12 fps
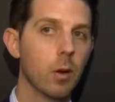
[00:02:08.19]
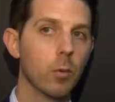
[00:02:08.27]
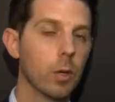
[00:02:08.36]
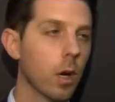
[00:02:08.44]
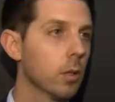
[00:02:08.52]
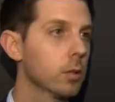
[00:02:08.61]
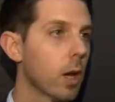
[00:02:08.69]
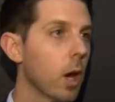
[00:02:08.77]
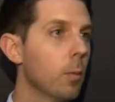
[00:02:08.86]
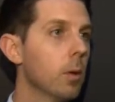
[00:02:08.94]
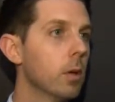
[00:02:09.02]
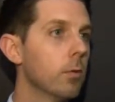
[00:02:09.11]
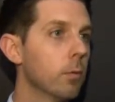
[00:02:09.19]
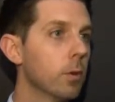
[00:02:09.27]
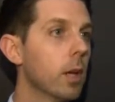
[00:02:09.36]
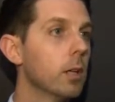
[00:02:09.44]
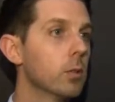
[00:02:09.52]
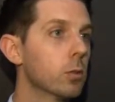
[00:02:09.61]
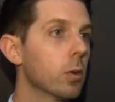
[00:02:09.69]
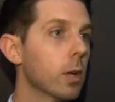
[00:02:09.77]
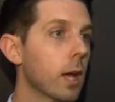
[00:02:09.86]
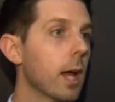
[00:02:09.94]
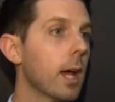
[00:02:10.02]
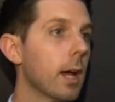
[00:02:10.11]
Regardless of how many free agents we're
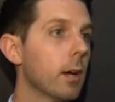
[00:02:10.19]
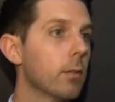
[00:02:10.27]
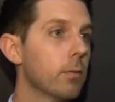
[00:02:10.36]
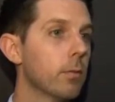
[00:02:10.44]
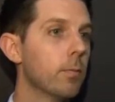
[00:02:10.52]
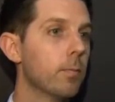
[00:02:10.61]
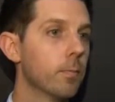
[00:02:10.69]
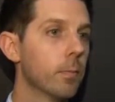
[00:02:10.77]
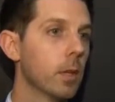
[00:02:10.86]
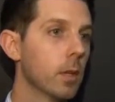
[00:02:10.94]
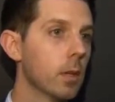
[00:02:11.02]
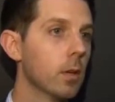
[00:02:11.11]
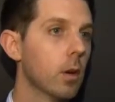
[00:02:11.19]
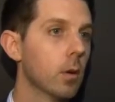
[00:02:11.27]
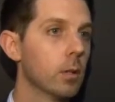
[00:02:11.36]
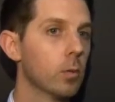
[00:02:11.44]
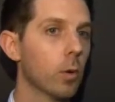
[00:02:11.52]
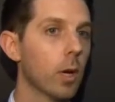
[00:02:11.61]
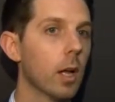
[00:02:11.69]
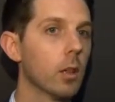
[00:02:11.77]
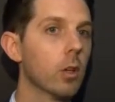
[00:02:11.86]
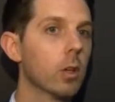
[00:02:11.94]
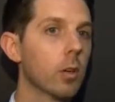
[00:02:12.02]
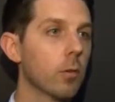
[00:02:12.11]
going to have, we're not
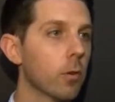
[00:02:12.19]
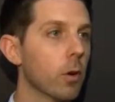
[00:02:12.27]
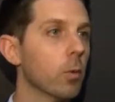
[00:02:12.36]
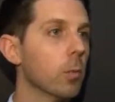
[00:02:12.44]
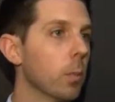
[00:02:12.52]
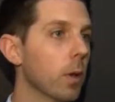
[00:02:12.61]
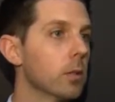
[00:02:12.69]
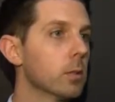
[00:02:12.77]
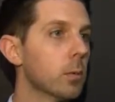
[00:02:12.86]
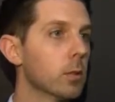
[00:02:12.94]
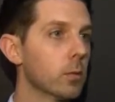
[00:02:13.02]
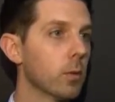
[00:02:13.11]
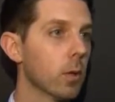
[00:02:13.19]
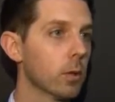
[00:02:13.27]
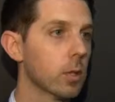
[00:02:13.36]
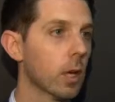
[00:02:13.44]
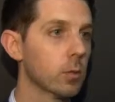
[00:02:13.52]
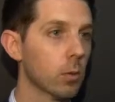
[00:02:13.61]
looking for a replacement for those guys.